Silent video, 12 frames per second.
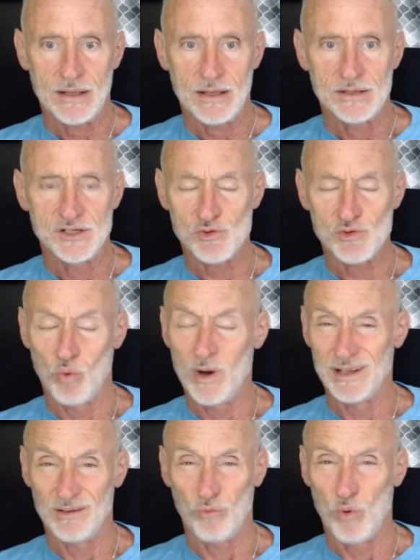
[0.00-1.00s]
Just
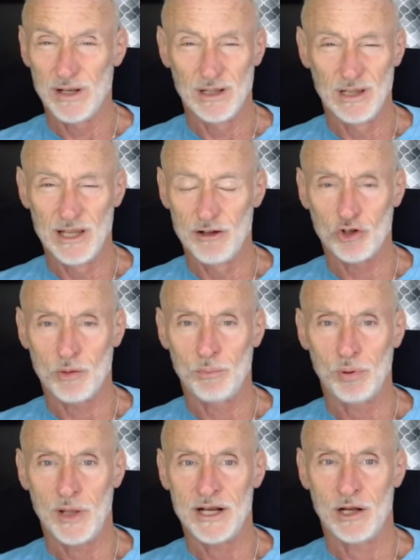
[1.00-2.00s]
one little
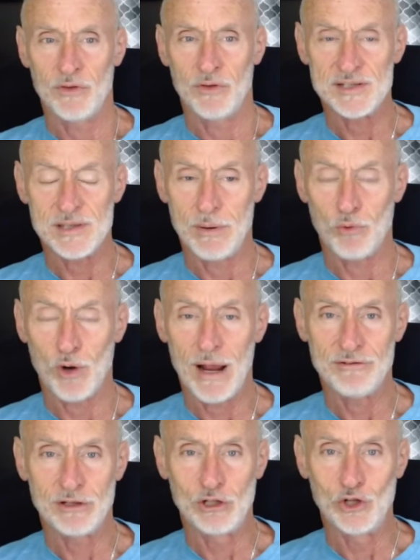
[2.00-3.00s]
complaint on this. I mean, we're
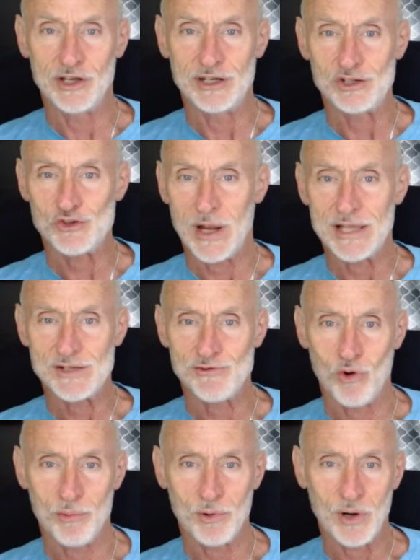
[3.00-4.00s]
having to look at a
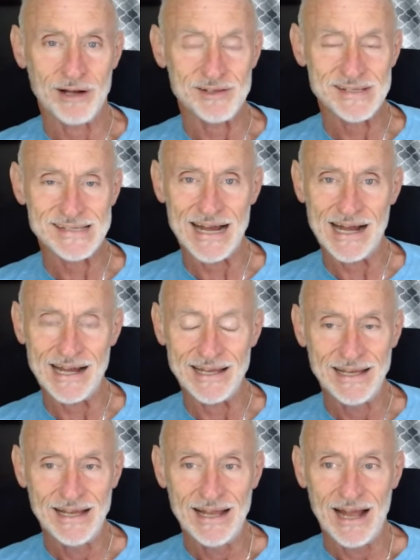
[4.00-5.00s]
transformer outside.
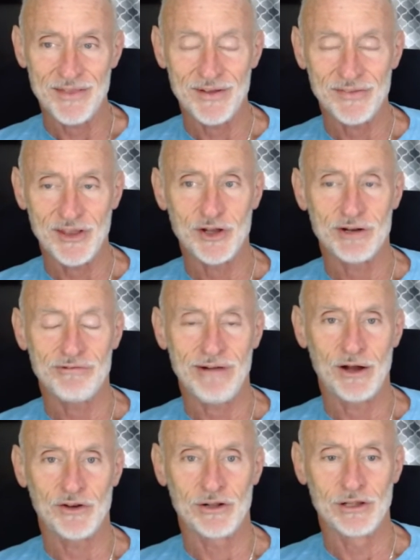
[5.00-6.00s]
I think they could have
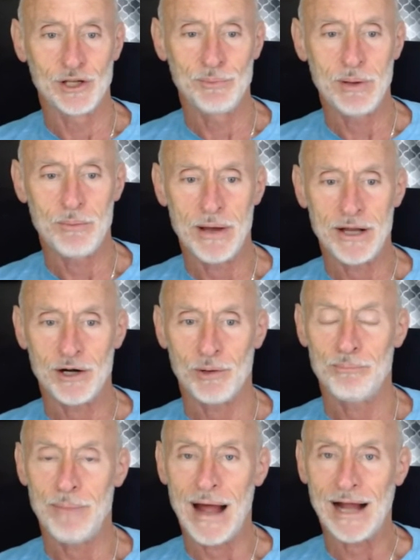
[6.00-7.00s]
found a little bit better
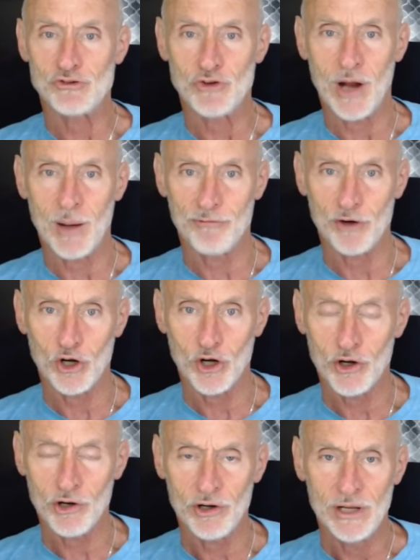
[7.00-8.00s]
backdrop for
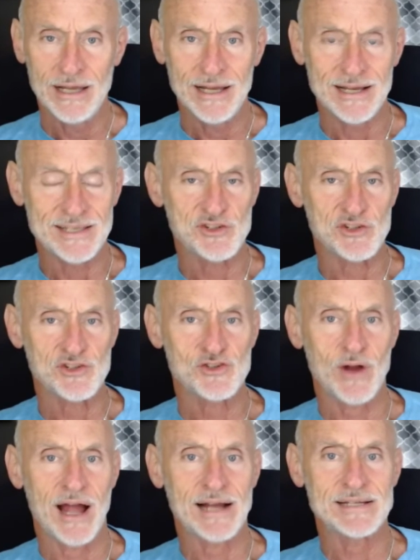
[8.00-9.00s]
her. It's
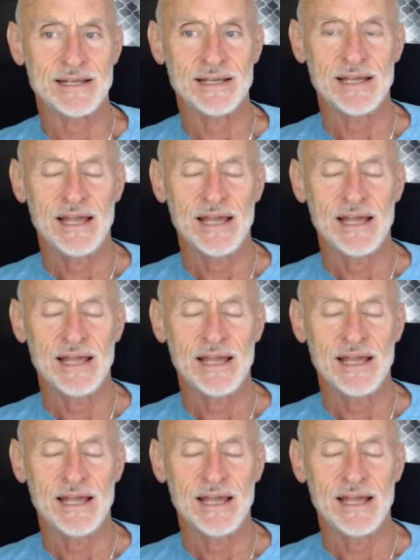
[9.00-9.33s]
distracting.